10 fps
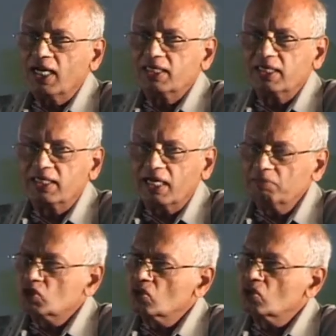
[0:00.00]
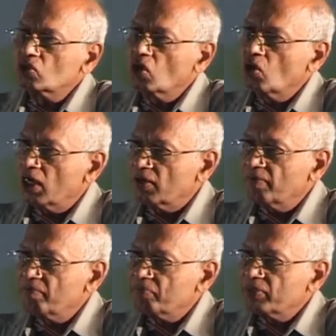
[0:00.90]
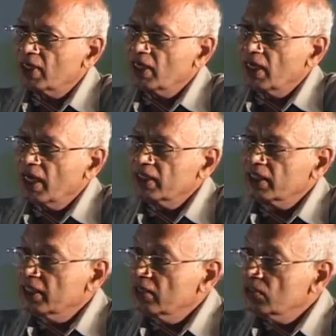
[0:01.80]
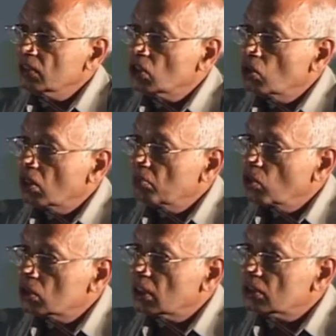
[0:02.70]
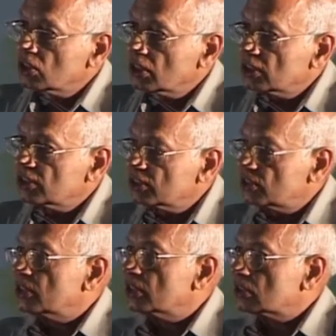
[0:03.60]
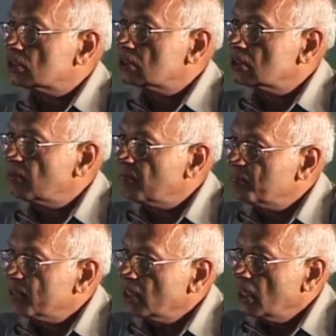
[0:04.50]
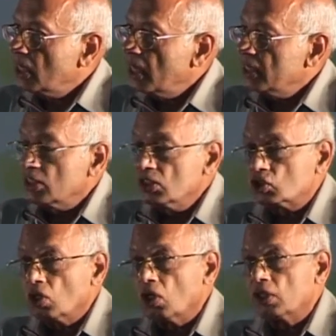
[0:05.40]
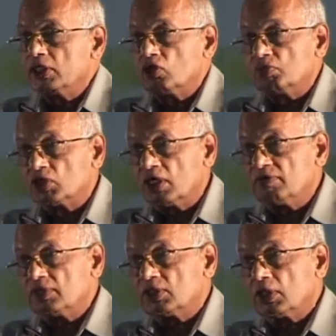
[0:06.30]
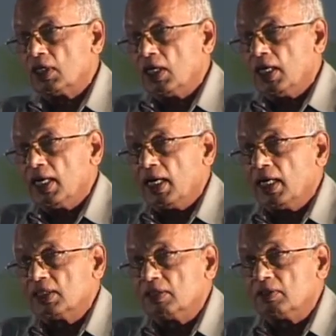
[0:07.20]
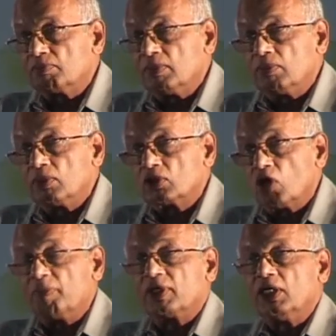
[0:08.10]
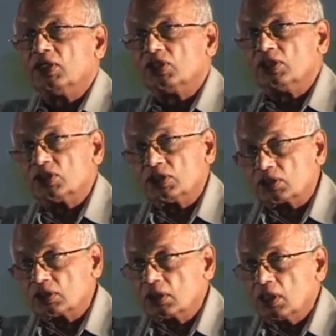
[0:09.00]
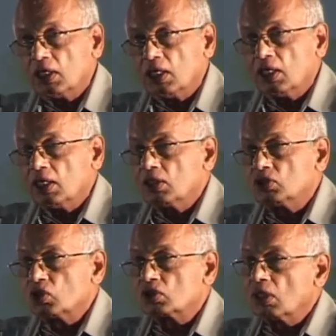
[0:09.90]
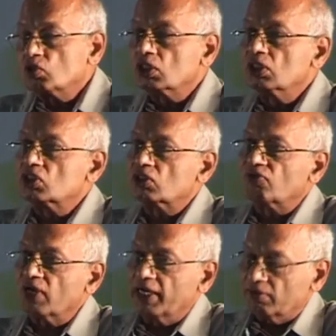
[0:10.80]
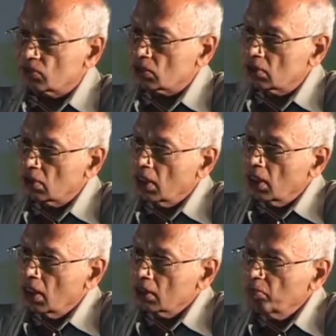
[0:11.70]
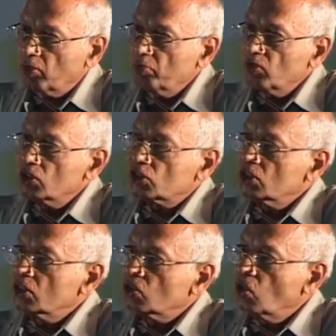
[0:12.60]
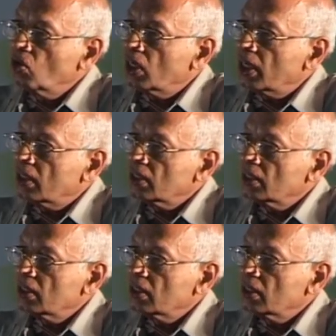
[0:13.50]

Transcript: and he came to Goa, and he lived in Goa more than 36 years. And he saw, he observed, and the tropical diseases took thousands of lives. The population in Goa,